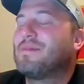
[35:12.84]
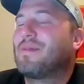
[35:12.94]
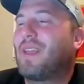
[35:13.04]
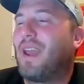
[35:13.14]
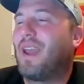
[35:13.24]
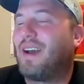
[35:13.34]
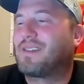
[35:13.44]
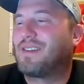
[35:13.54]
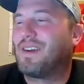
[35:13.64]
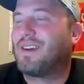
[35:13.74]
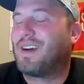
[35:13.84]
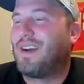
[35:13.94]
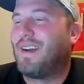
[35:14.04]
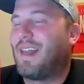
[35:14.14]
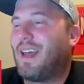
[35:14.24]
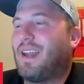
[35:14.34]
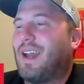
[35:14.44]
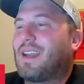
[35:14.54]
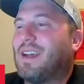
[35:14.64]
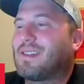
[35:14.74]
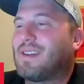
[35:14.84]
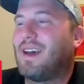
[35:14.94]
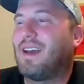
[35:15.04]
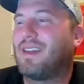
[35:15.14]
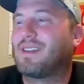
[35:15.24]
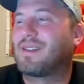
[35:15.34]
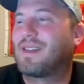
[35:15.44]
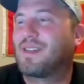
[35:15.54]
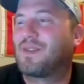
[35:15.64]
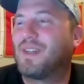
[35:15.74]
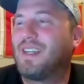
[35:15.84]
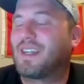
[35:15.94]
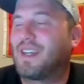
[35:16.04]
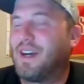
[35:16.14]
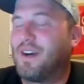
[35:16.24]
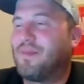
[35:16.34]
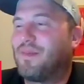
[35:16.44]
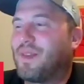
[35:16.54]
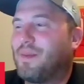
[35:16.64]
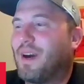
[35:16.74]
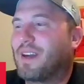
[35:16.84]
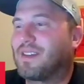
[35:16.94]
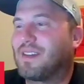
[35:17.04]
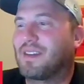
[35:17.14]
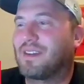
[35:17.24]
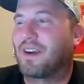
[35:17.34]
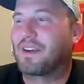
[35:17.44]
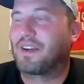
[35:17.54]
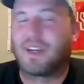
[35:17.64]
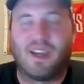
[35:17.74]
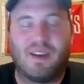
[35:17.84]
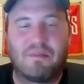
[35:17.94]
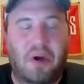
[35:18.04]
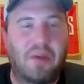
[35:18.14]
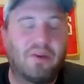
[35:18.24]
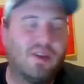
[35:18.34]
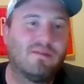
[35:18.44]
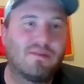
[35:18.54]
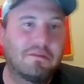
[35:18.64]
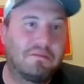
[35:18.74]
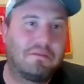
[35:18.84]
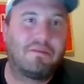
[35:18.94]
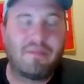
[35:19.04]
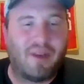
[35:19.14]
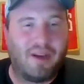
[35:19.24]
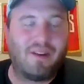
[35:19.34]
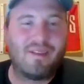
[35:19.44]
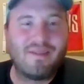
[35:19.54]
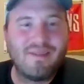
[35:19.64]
Yeah. So I guess this week the Bucks are good again, probably. I don't know.